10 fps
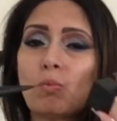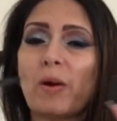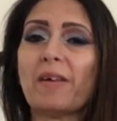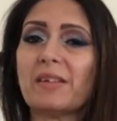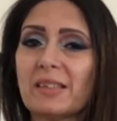
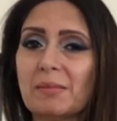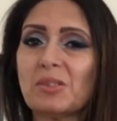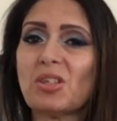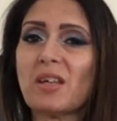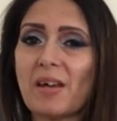wearing them
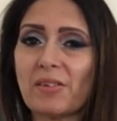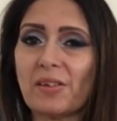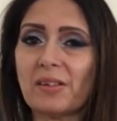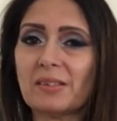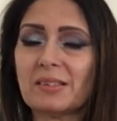together.
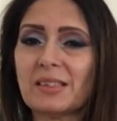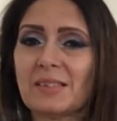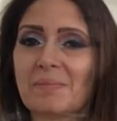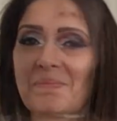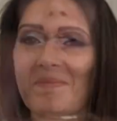
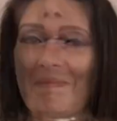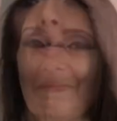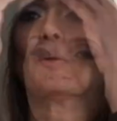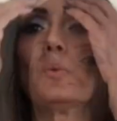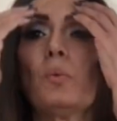
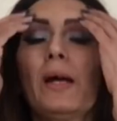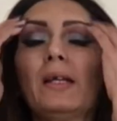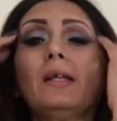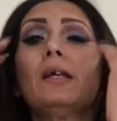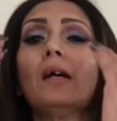
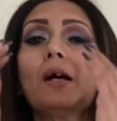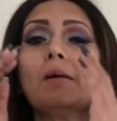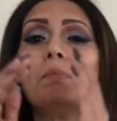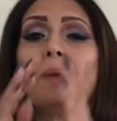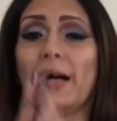When
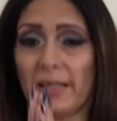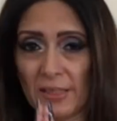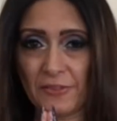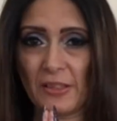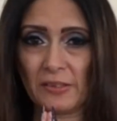
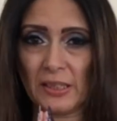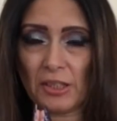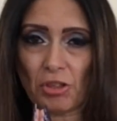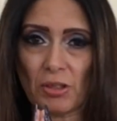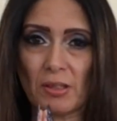buying a
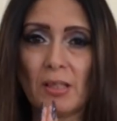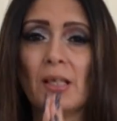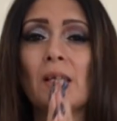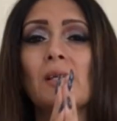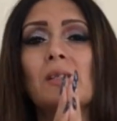foundation,
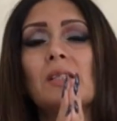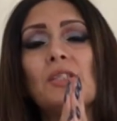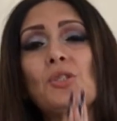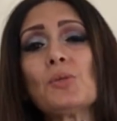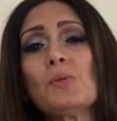the
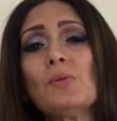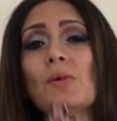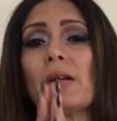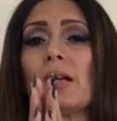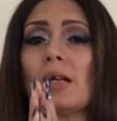
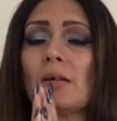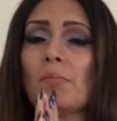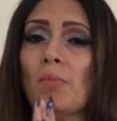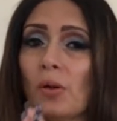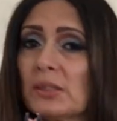two
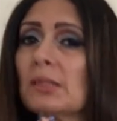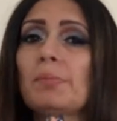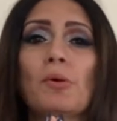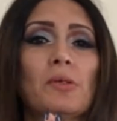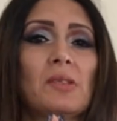most
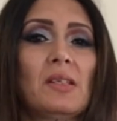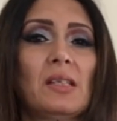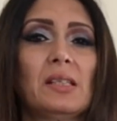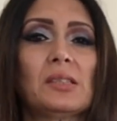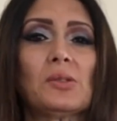important
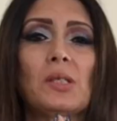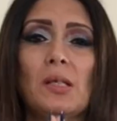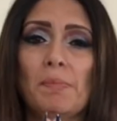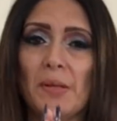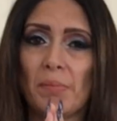things to
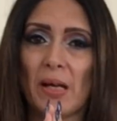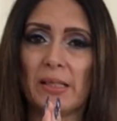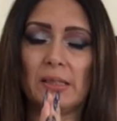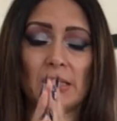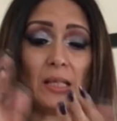keep in
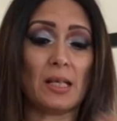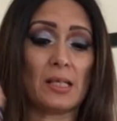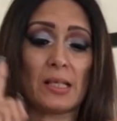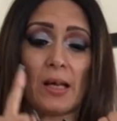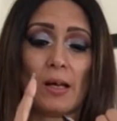mind
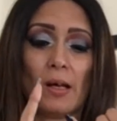is,